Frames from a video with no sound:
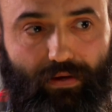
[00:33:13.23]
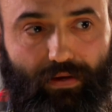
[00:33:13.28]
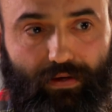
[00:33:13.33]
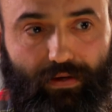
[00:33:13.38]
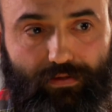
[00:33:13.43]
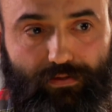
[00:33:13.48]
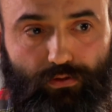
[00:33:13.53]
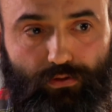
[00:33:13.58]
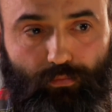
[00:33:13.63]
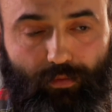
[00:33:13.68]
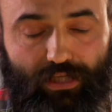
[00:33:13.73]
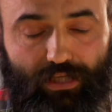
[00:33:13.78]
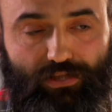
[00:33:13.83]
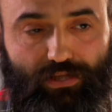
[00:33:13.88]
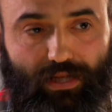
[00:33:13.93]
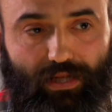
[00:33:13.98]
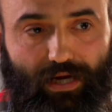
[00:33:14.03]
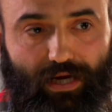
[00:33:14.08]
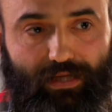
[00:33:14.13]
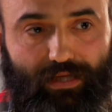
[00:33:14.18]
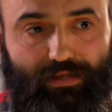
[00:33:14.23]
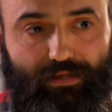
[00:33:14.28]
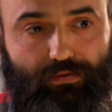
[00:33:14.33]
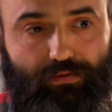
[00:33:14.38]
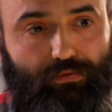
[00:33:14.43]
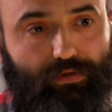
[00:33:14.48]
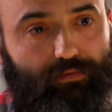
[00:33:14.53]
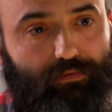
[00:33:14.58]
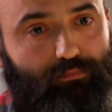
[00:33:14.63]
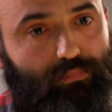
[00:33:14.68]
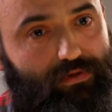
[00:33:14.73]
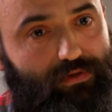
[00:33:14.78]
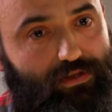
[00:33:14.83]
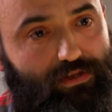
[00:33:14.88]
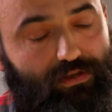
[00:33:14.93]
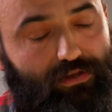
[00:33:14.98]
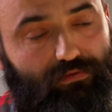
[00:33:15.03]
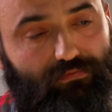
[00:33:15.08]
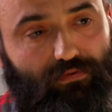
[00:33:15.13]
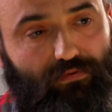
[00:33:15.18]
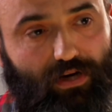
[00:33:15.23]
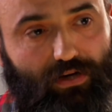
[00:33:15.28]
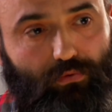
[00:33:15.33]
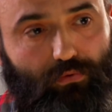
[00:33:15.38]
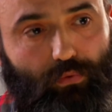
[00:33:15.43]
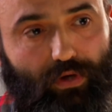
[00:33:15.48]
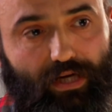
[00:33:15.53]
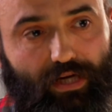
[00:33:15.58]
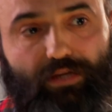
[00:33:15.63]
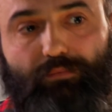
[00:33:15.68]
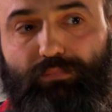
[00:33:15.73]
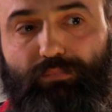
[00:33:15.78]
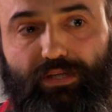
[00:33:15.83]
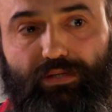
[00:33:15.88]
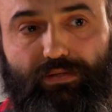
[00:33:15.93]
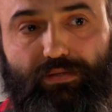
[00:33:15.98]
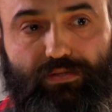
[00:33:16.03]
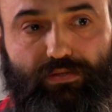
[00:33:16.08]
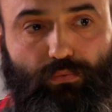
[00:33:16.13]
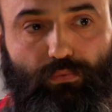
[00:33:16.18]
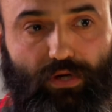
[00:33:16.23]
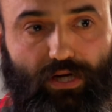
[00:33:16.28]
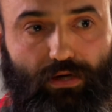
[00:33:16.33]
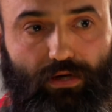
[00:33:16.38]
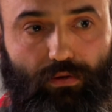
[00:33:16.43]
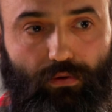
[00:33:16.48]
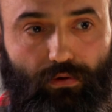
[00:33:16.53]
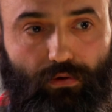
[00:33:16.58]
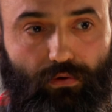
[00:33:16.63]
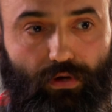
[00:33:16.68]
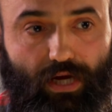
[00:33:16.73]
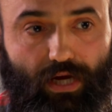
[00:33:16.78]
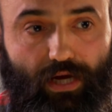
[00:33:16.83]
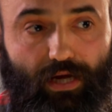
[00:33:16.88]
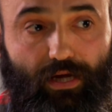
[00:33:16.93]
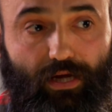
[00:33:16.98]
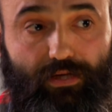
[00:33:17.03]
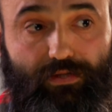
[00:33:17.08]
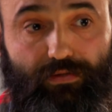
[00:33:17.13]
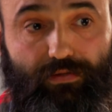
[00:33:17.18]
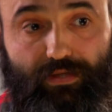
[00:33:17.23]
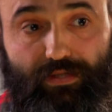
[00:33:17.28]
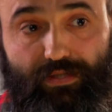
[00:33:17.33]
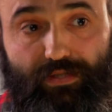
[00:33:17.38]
so much light that you can position it far away and beat the square law. So this